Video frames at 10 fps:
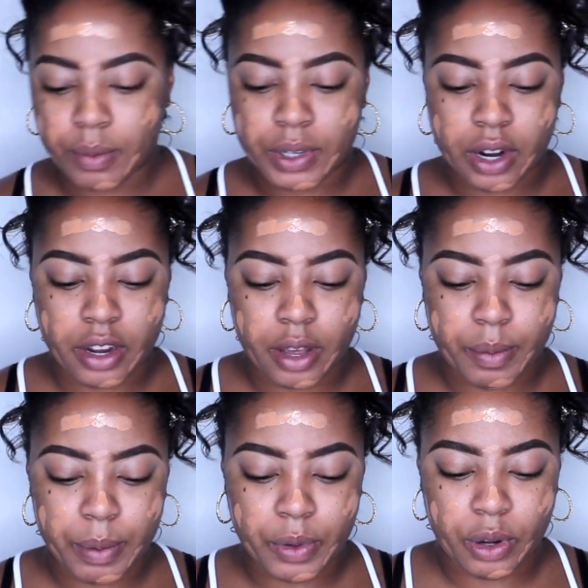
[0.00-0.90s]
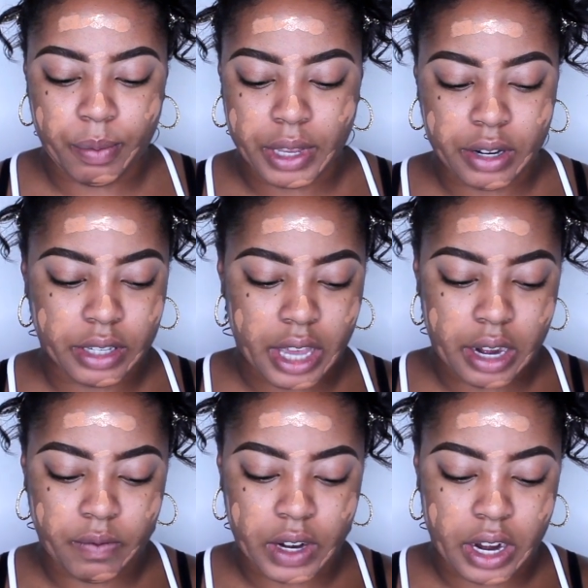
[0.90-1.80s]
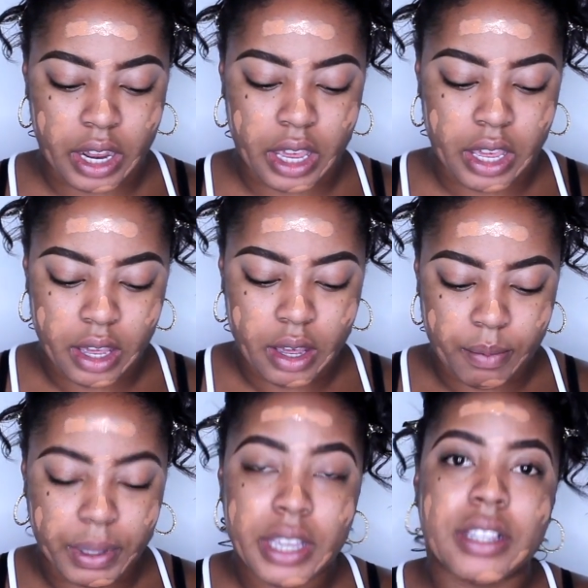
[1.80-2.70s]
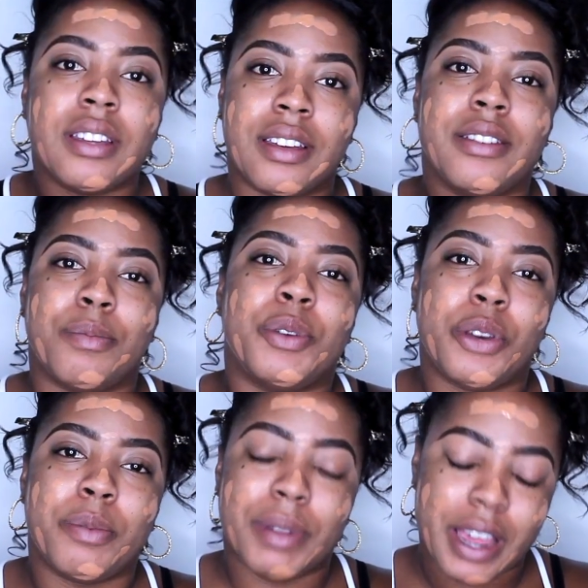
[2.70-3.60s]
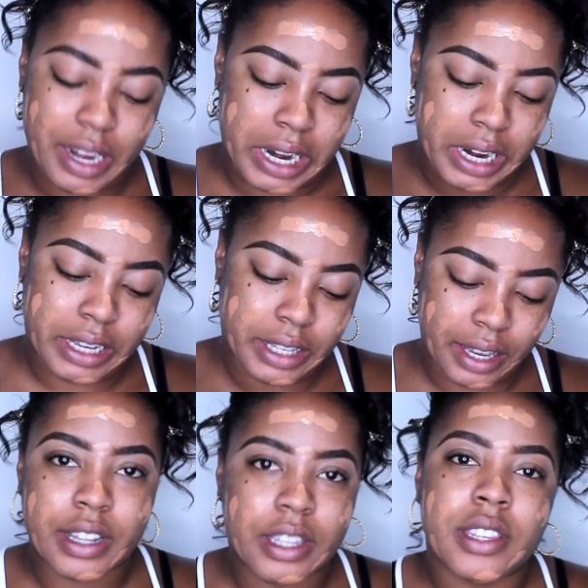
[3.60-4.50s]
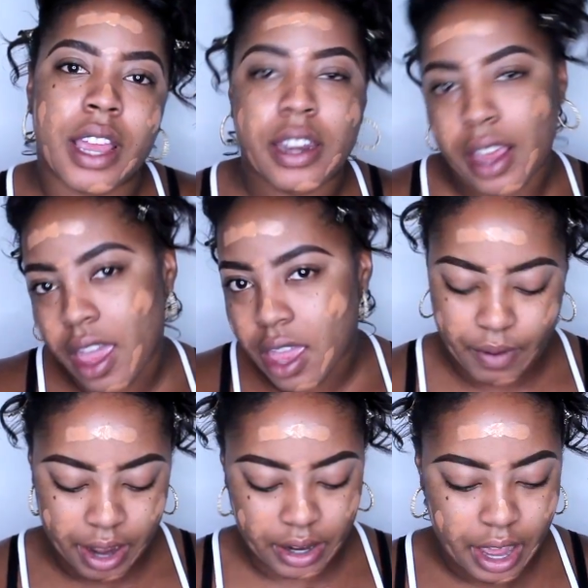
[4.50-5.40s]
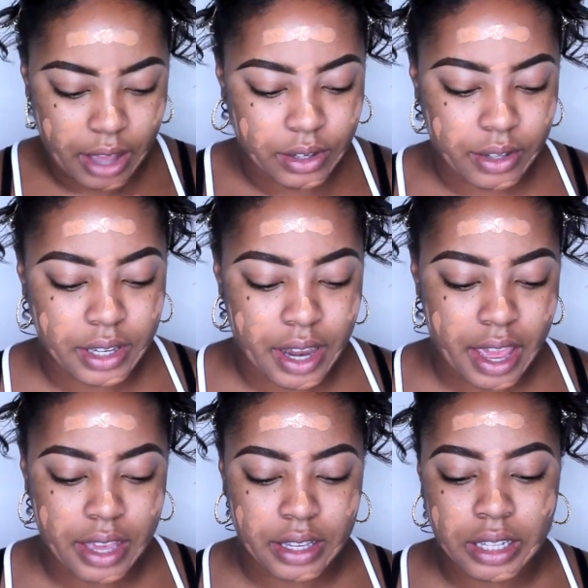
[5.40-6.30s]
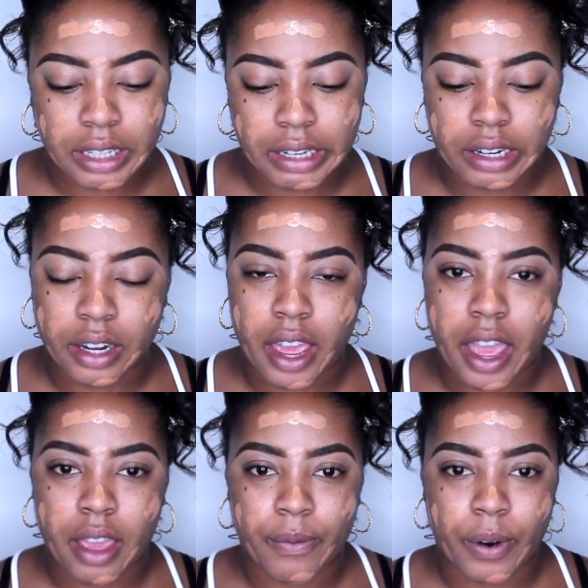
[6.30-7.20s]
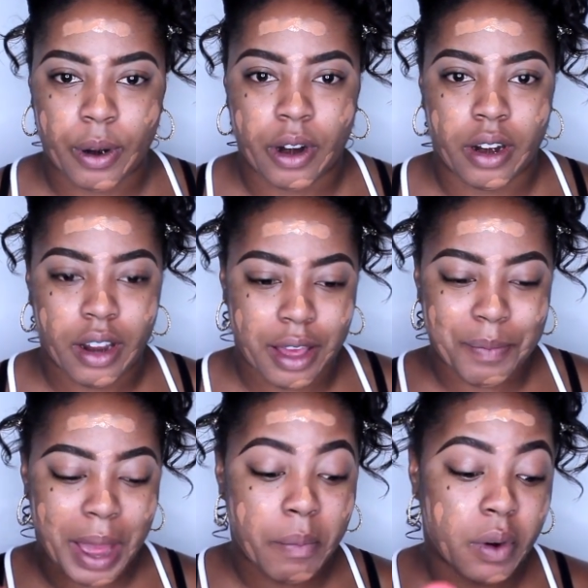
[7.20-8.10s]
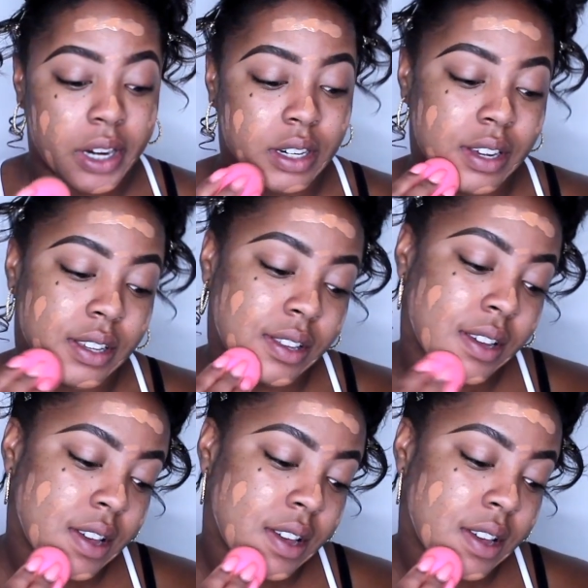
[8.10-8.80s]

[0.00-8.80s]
I'm sorry, y'all, my beauty blender is kind of dirty. Please clean your beauty blenders. It's Sunday right now, so today is cleaning day for my brushes.